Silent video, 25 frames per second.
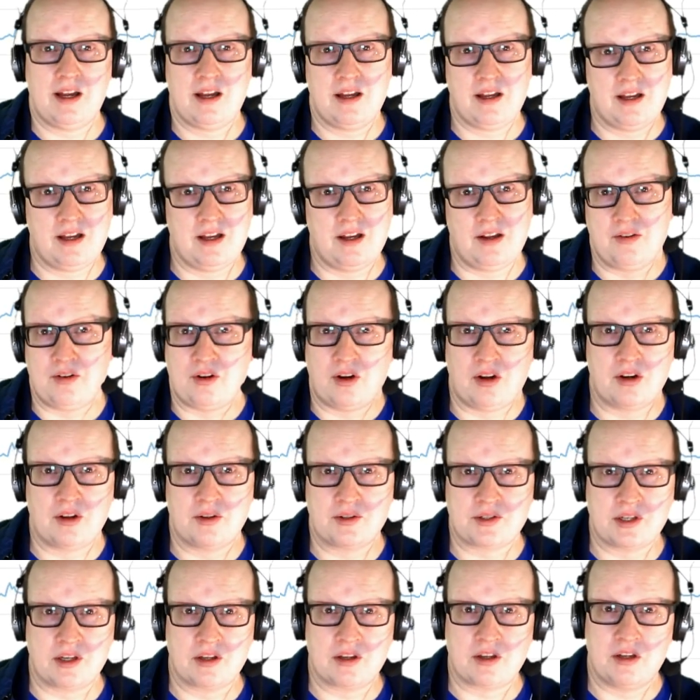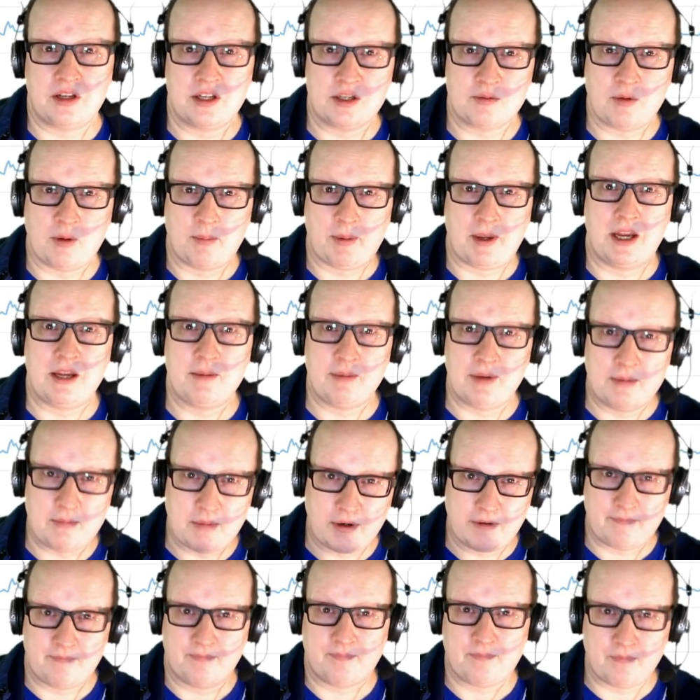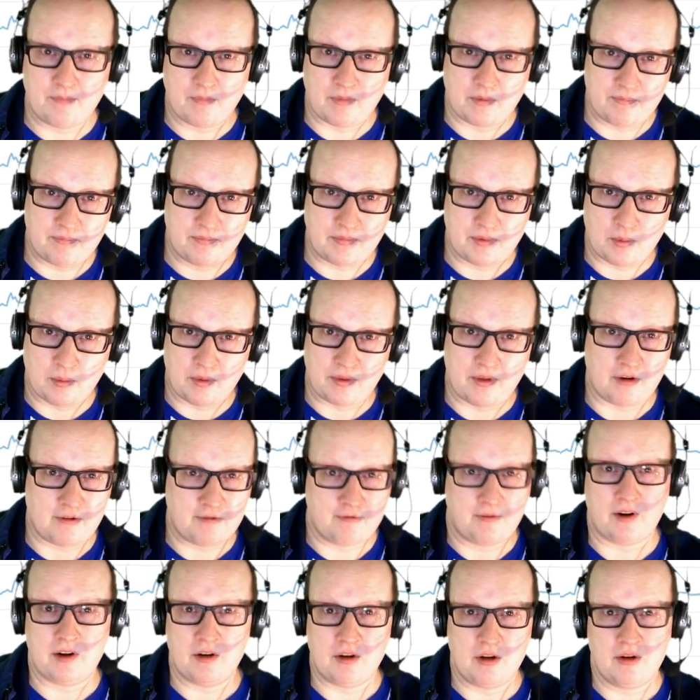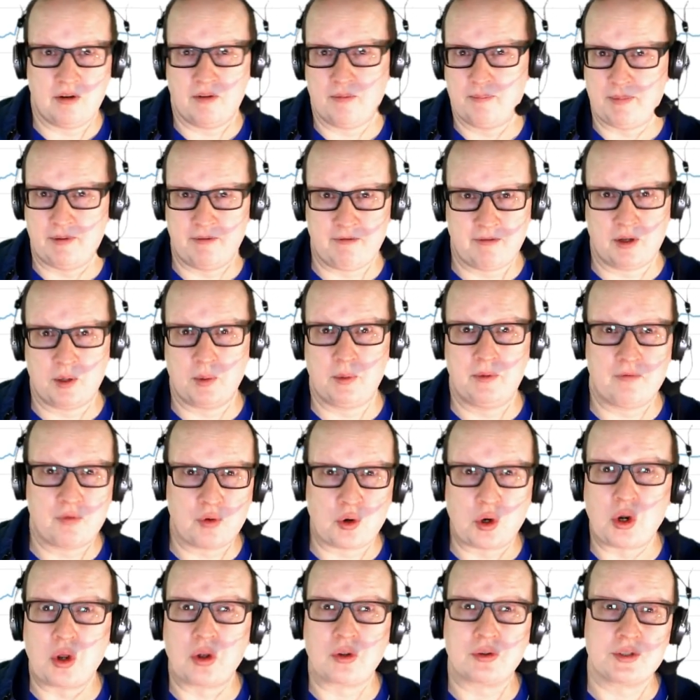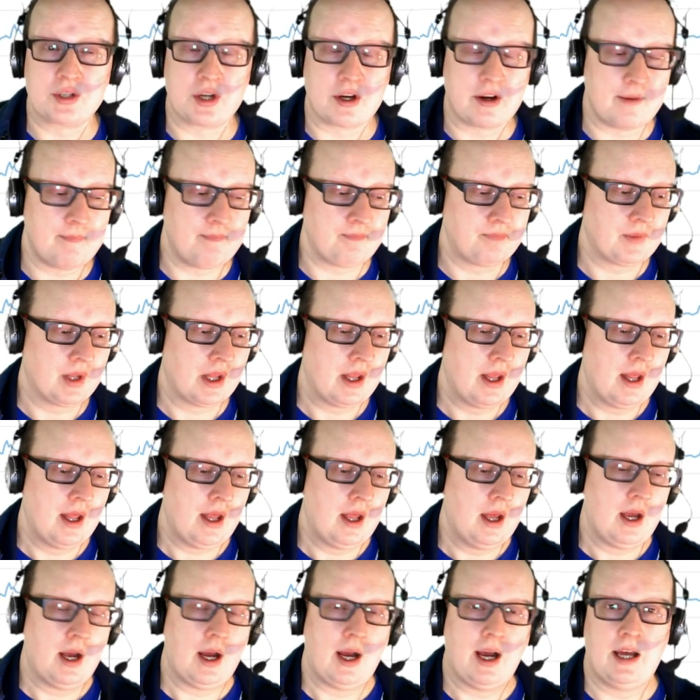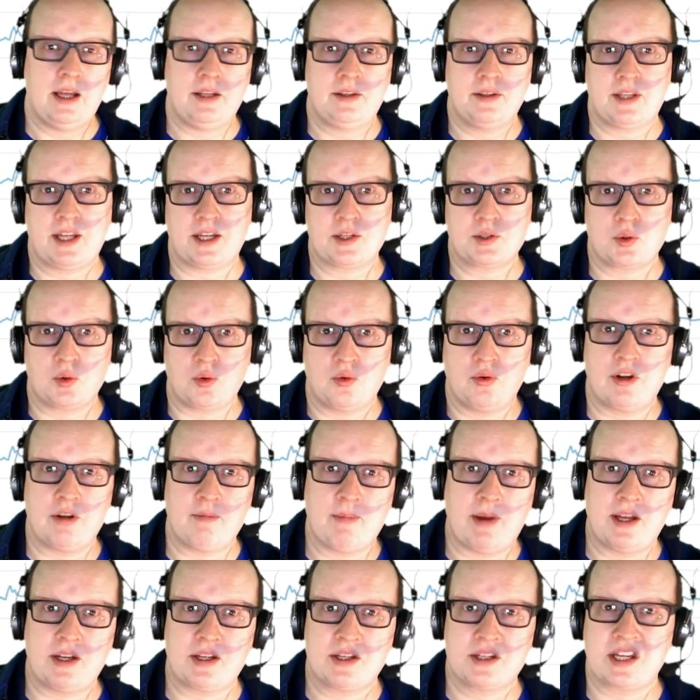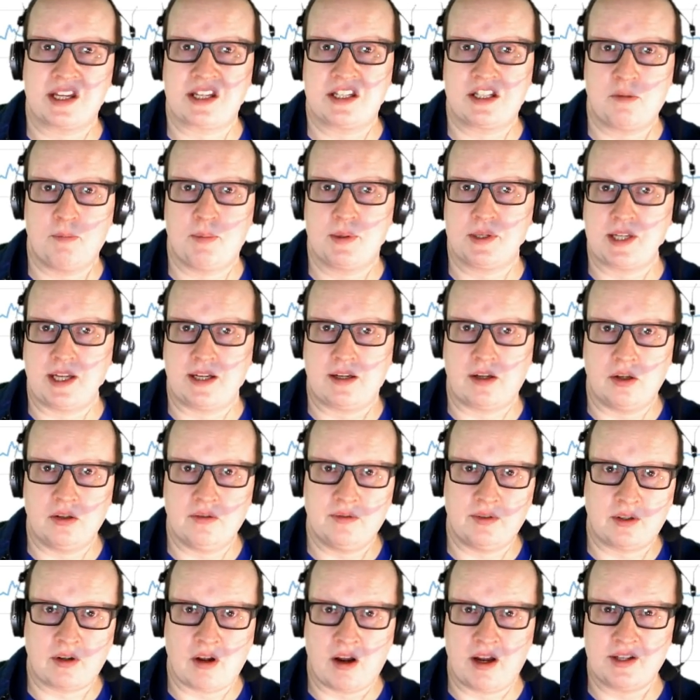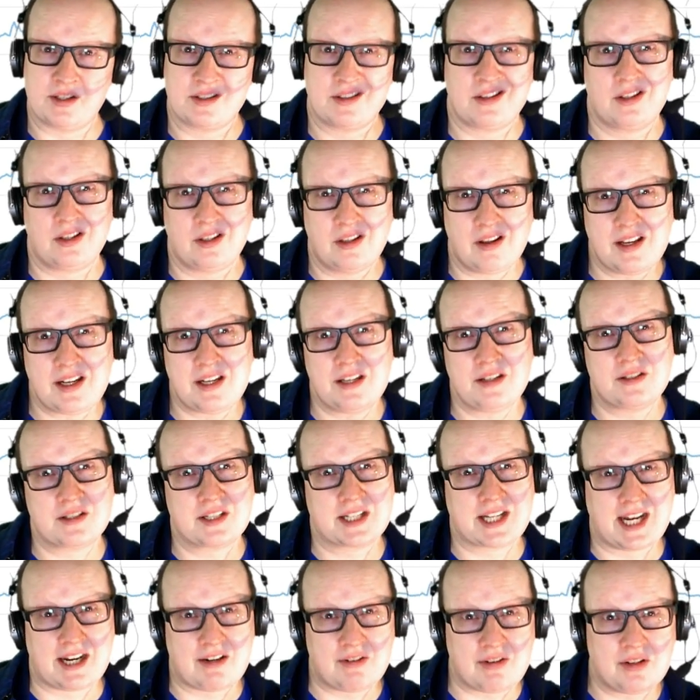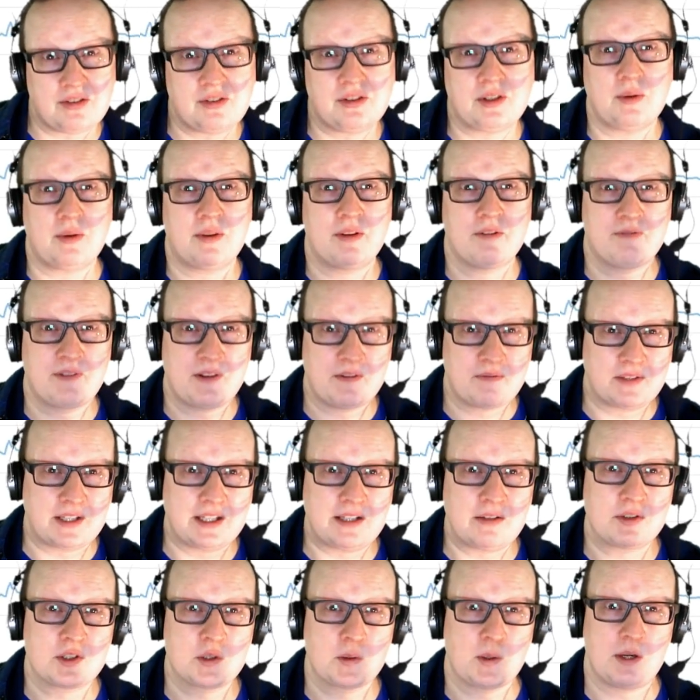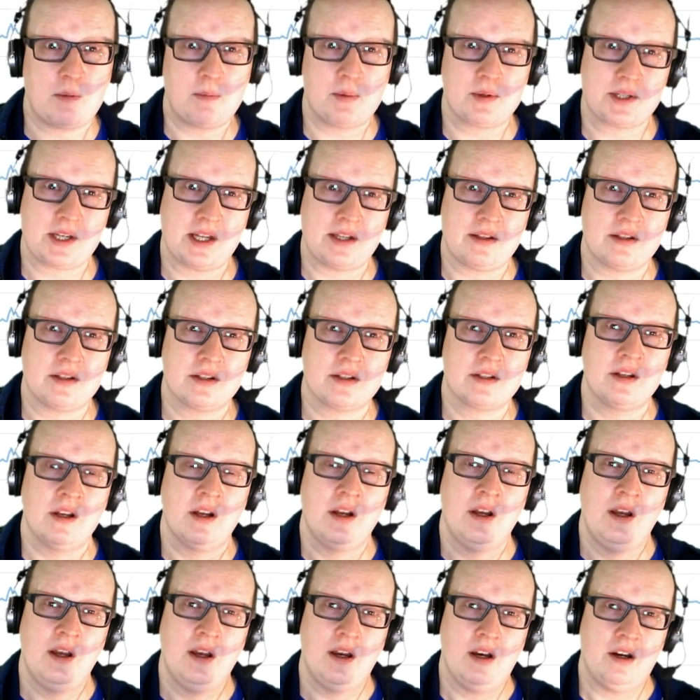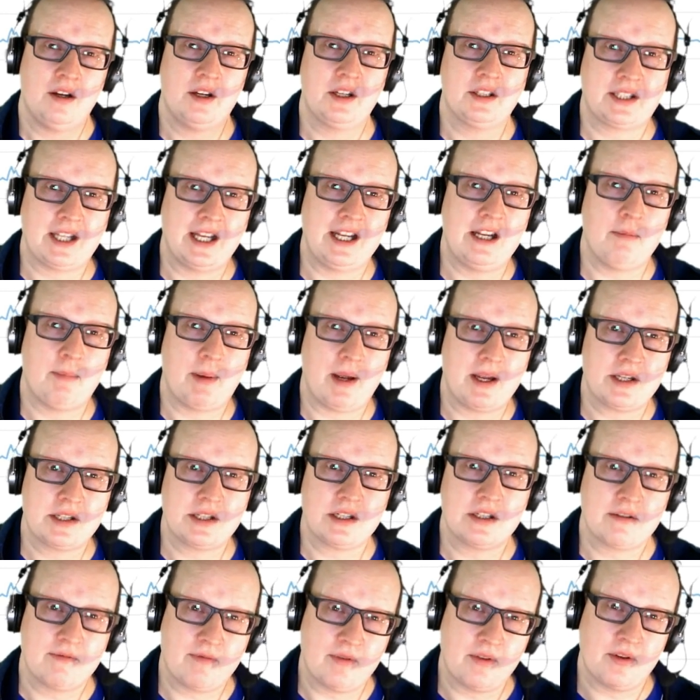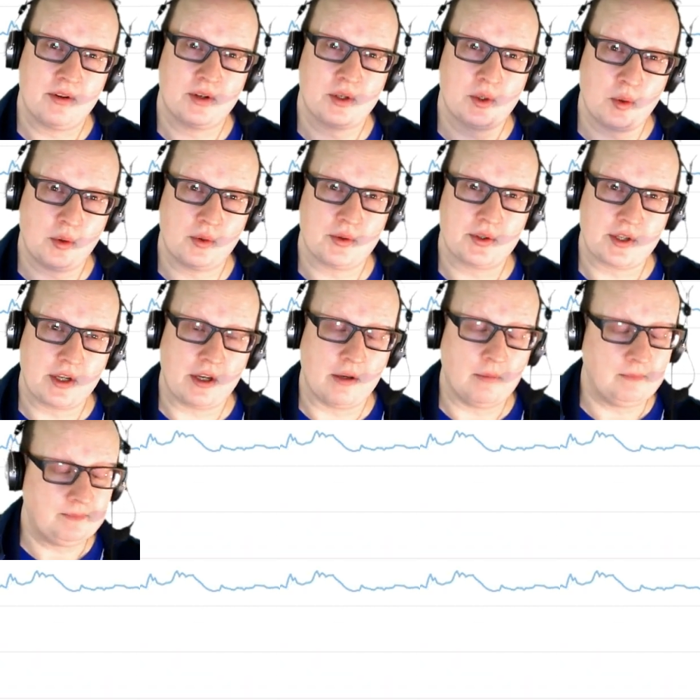And Holotoken is my baby, the one that I've been following for a long time. And that's already made 60% overnight and likely to carry on doing the 15 or 20% on a daily basis for the short term.